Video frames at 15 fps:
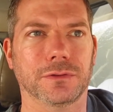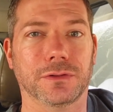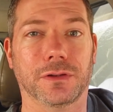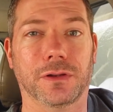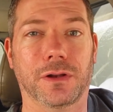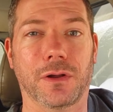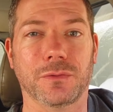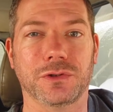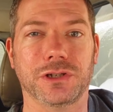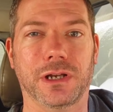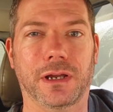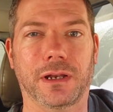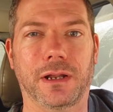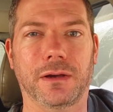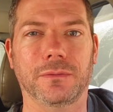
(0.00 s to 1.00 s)
can go
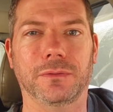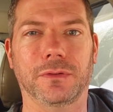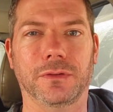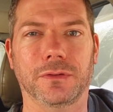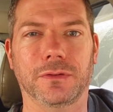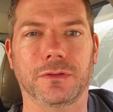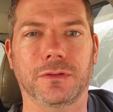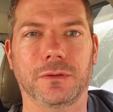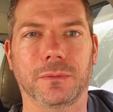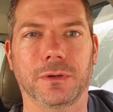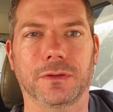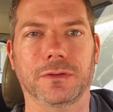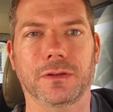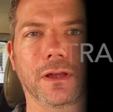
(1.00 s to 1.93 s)
check it out and see what it's